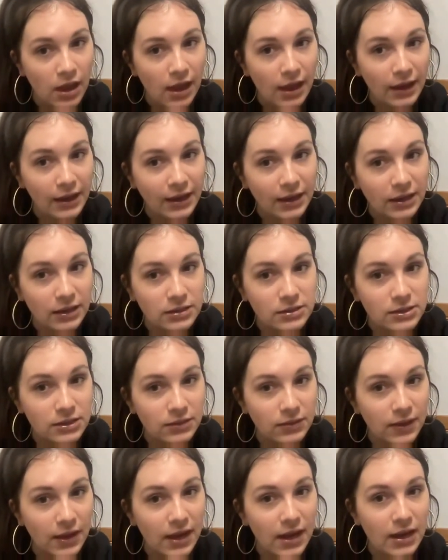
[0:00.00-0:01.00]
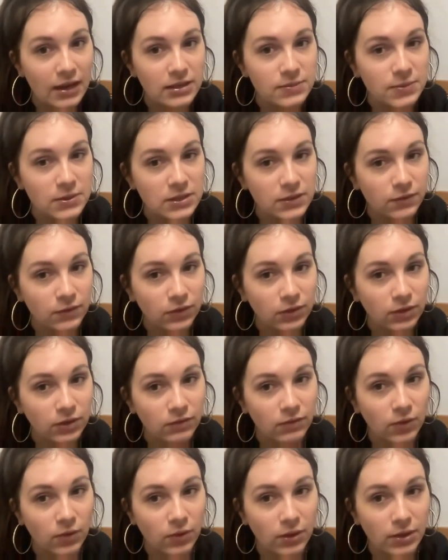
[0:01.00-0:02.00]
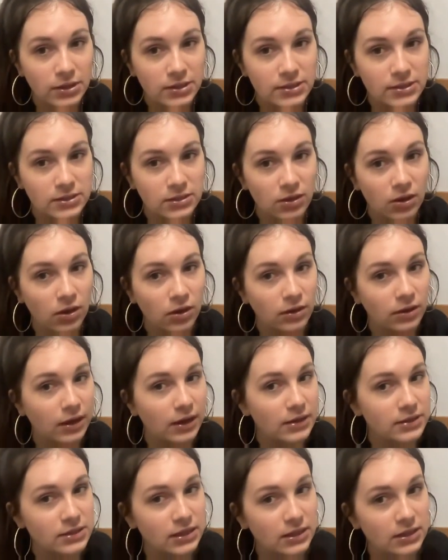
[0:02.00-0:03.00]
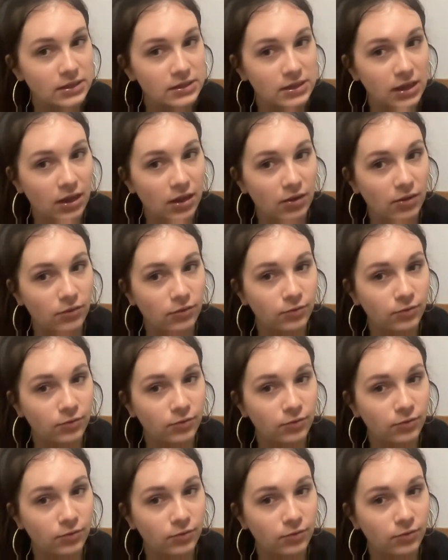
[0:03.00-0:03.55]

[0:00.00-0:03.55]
and they specifically focus on ideas of